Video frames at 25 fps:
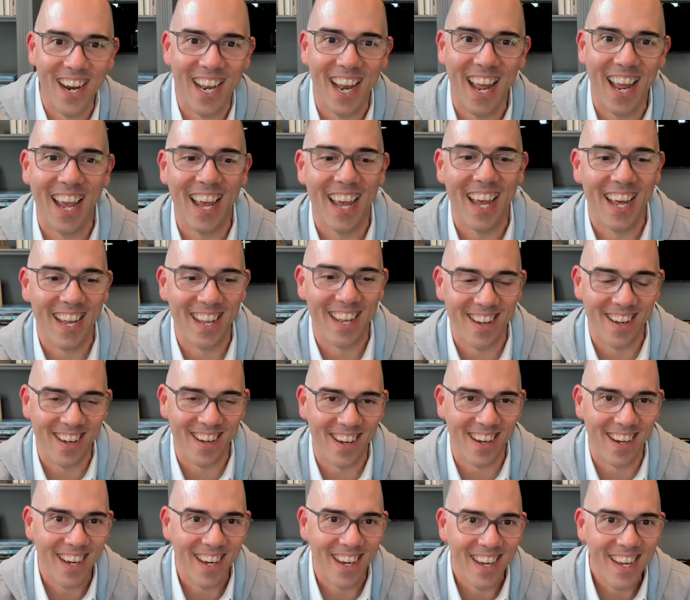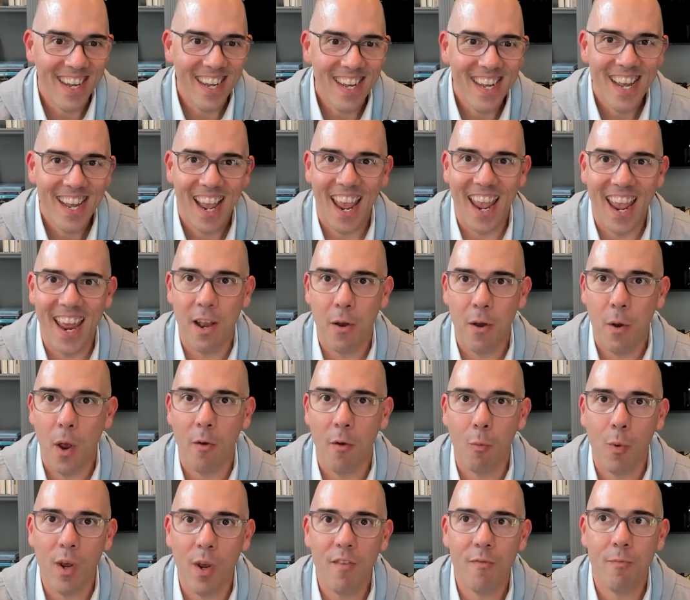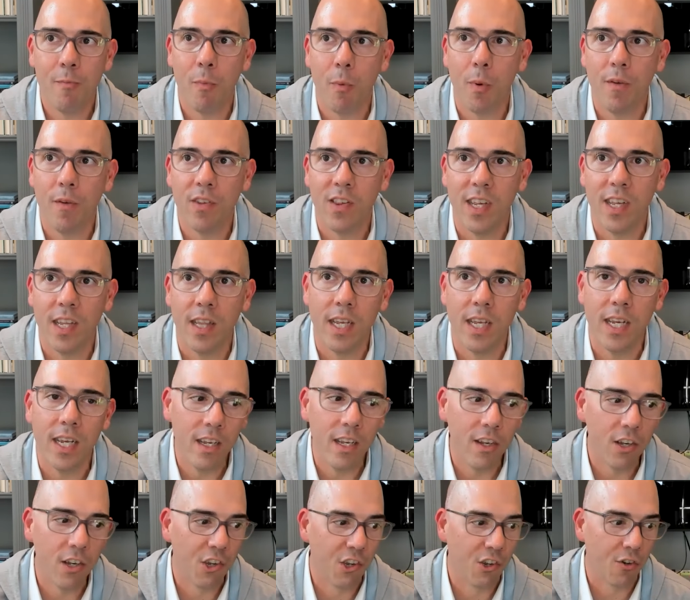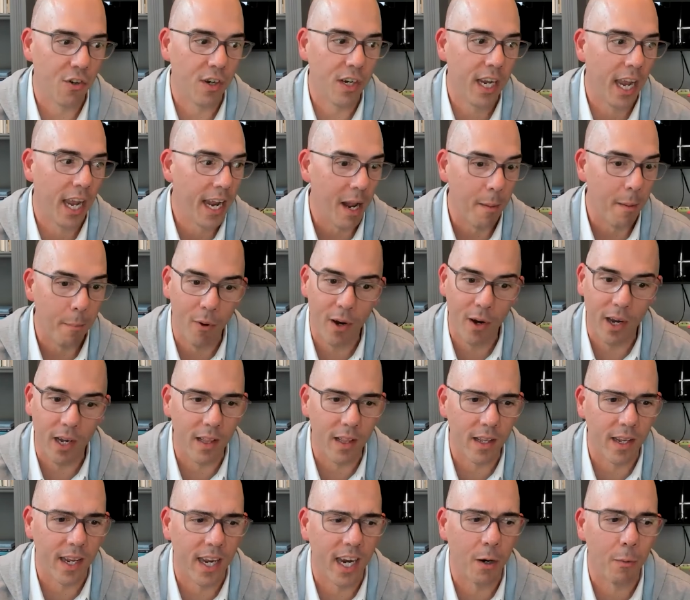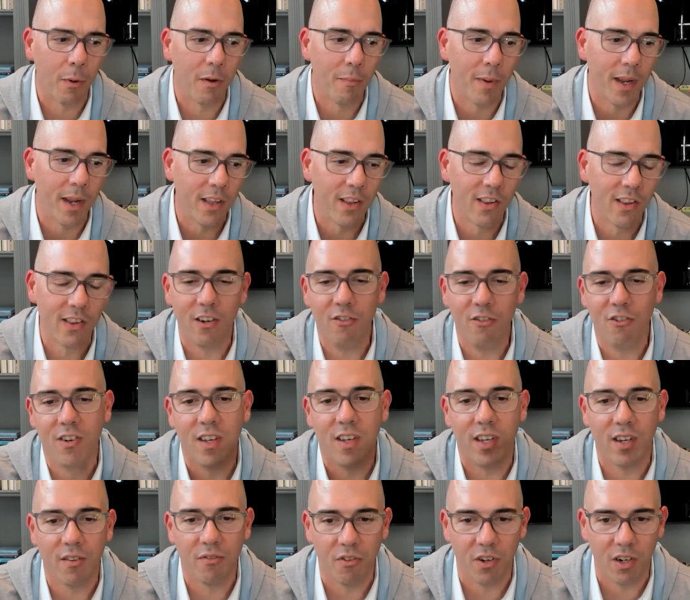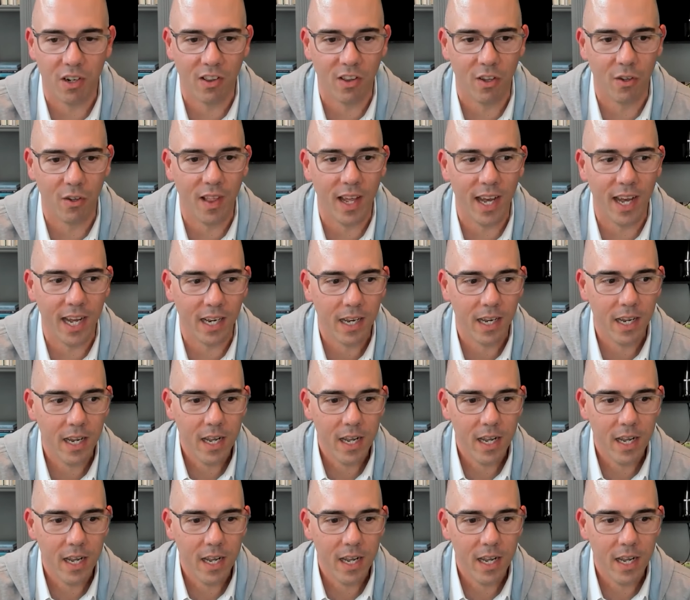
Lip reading: And we've seen the industry, and at PointClickCare, we've made such a difference, so that